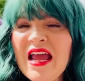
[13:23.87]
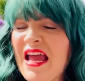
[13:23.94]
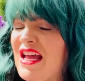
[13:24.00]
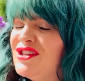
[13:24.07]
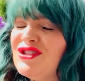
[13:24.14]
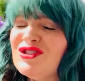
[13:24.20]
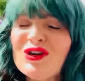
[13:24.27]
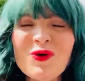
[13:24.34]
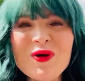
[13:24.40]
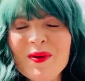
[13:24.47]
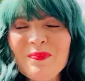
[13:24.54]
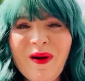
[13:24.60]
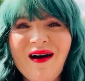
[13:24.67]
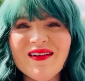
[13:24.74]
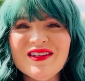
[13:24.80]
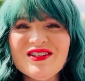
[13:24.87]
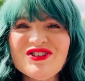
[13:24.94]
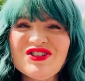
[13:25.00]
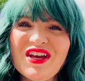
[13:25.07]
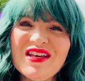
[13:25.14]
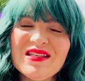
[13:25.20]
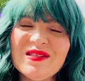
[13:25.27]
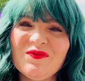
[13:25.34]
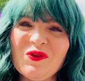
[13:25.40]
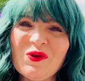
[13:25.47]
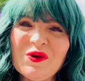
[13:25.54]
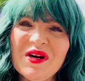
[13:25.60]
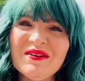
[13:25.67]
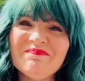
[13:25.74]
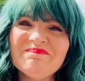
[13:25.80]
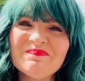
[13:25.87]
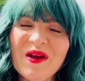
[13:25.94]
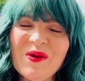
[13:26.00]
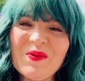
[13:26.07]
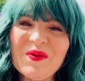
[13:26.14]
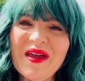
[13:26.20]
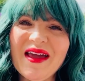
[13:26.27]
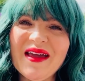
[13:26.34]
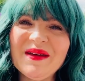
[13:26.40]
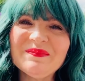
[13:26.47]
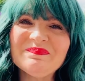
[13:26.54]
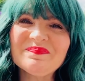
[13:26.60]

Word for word: And don't apologize for it, okay?